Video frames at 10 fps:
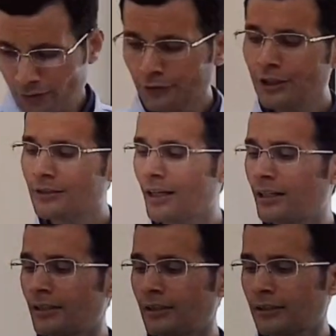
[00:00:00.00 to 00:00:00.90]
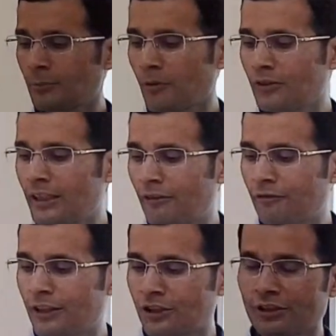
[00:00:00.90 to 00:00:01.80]
These are some of the
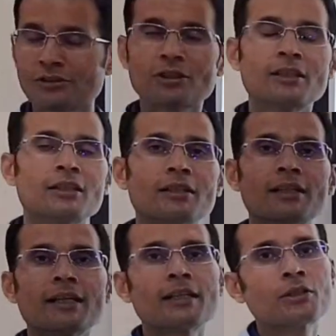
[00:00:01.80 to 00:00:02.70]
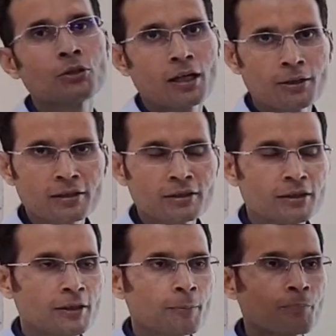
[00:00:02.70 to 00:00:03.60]
definitions related to our
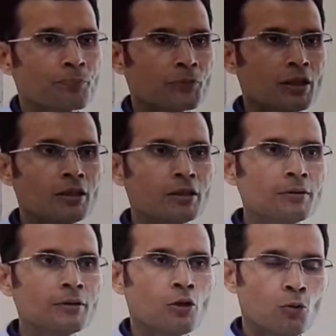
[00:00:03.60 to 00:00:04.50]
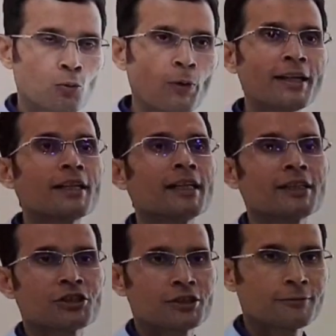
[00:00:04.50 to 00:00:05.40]

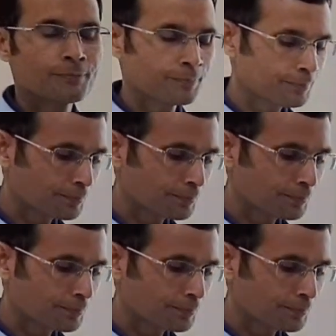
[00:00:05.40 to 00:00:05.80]
ventilation.